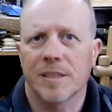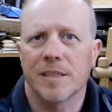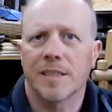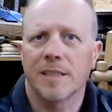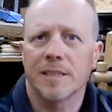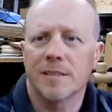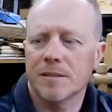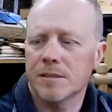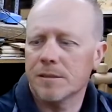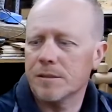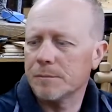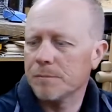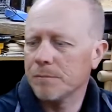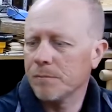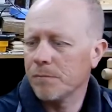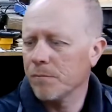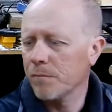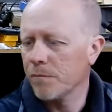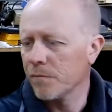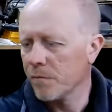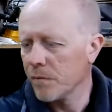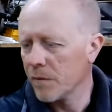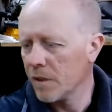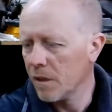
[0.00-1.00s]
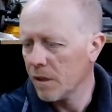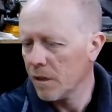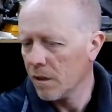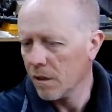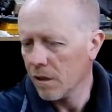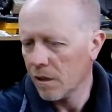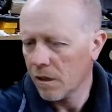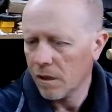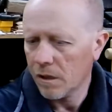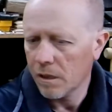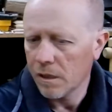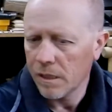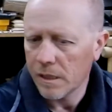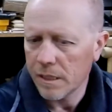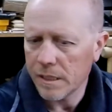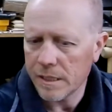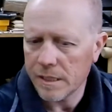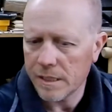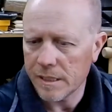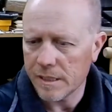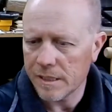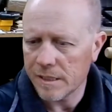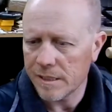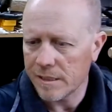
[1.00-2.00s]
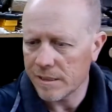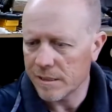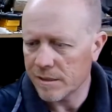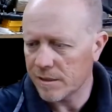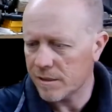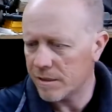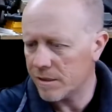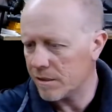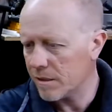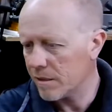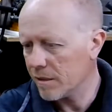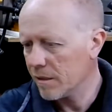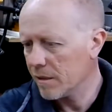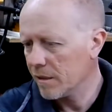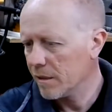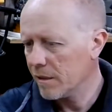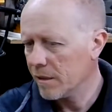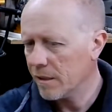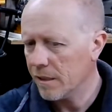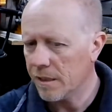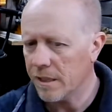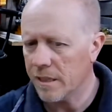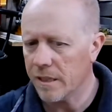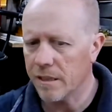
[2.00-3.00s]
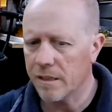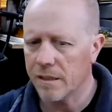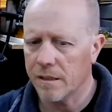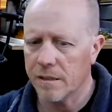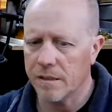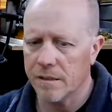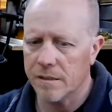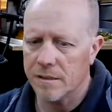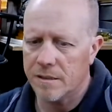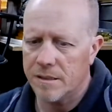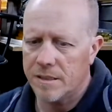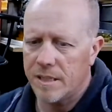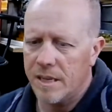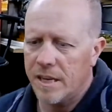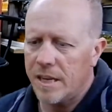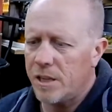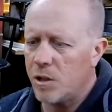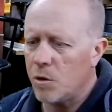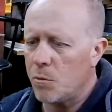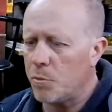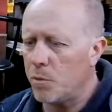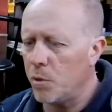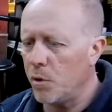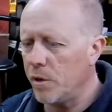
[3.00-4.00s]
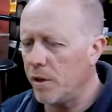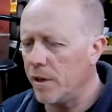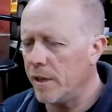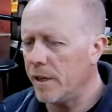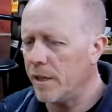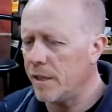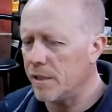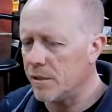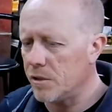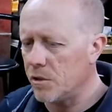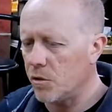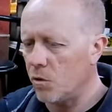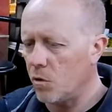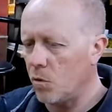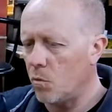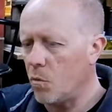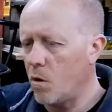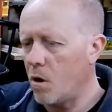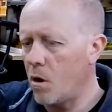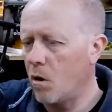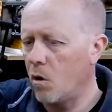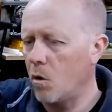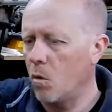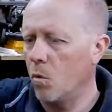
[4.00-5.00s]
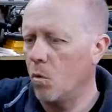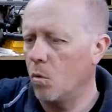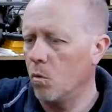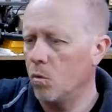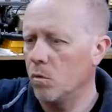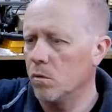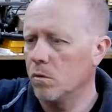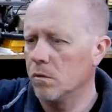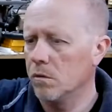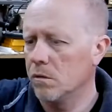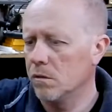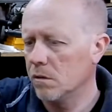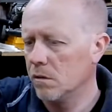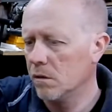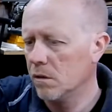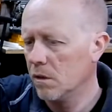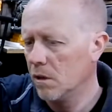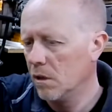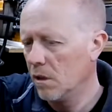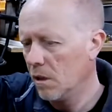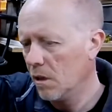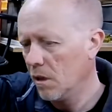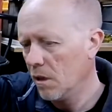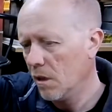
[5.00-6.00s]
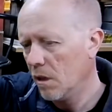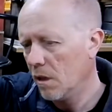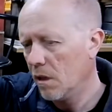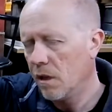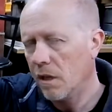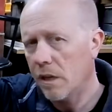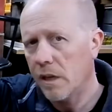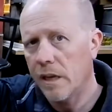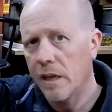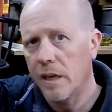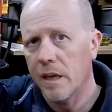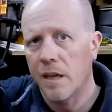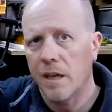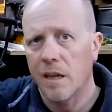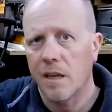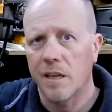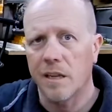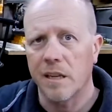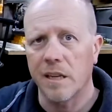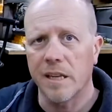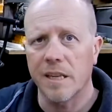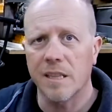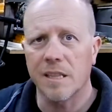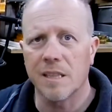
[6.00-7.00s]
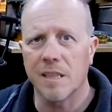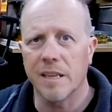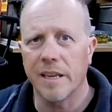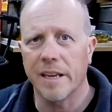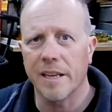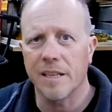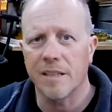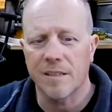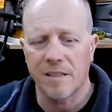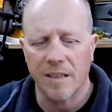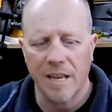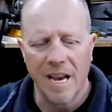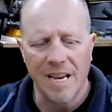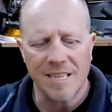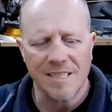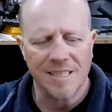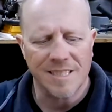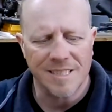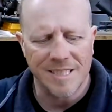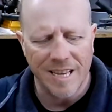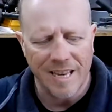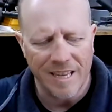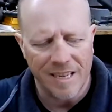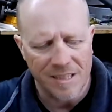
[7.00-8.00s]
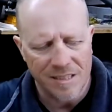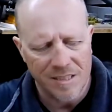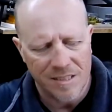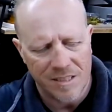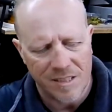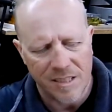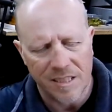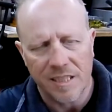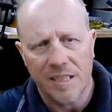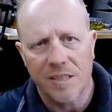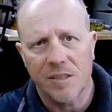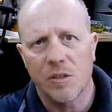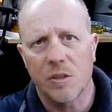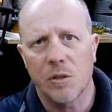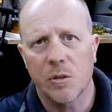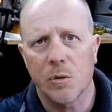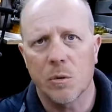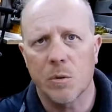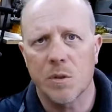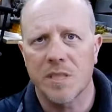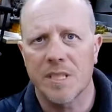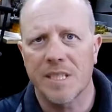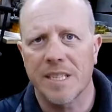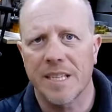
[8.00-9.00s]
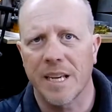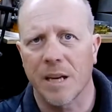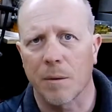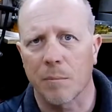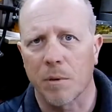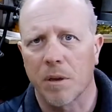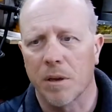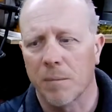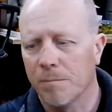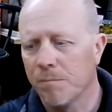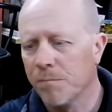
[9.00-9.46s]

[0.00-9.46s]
to this is, say you put it into the wrong hole, and it has a tendency to skip.